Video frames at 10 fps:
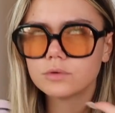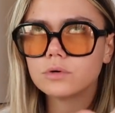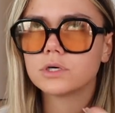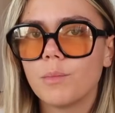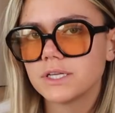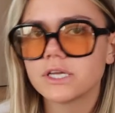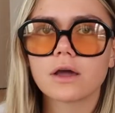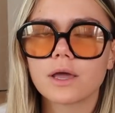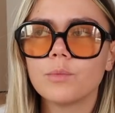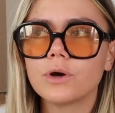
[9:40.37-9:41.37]
Ooh, my
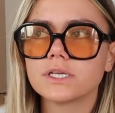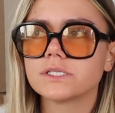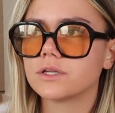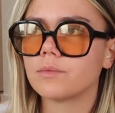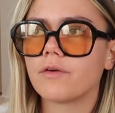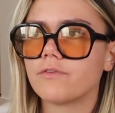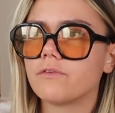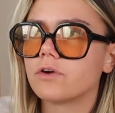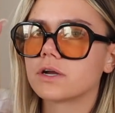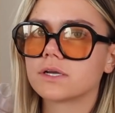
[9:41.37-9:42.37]
Dunkin' one is still my
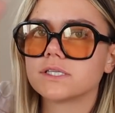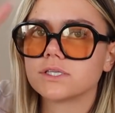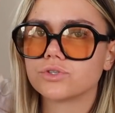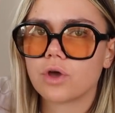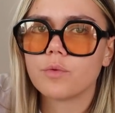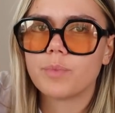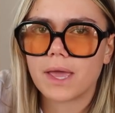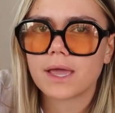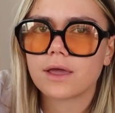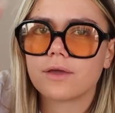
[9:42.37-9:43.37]
favourite because it's so
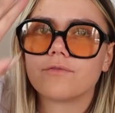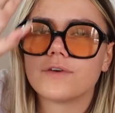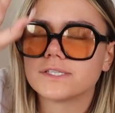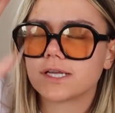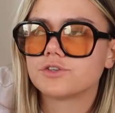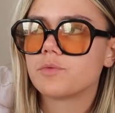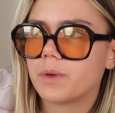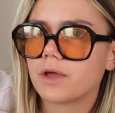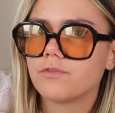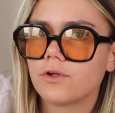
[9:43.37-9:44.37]
big. It can fit such a
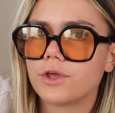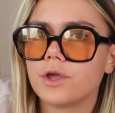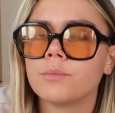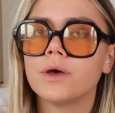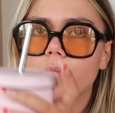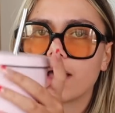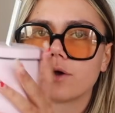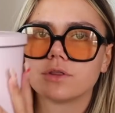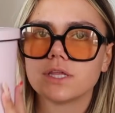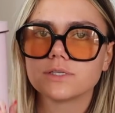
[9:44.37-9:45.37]
big volume. But I
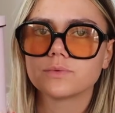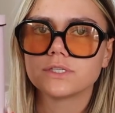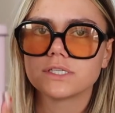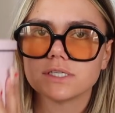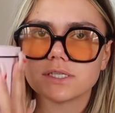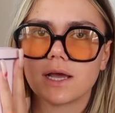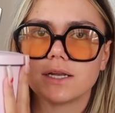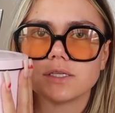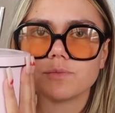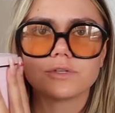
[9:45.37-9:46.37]
got these ones in a
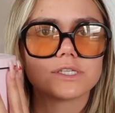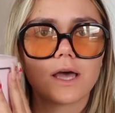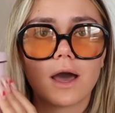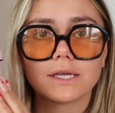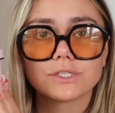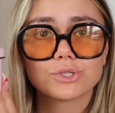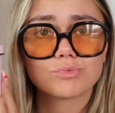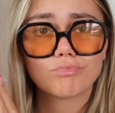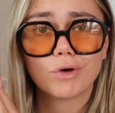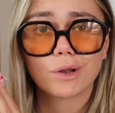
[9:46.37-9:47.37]
slightly smaller
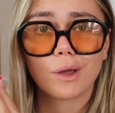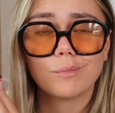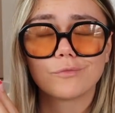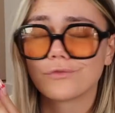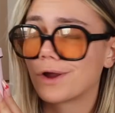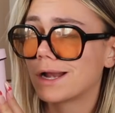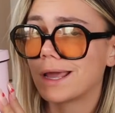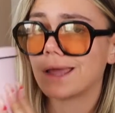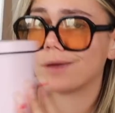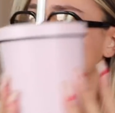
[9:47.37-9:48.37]
size. And I'm
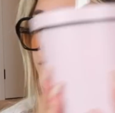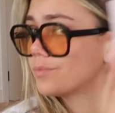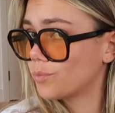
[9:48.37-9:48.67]
really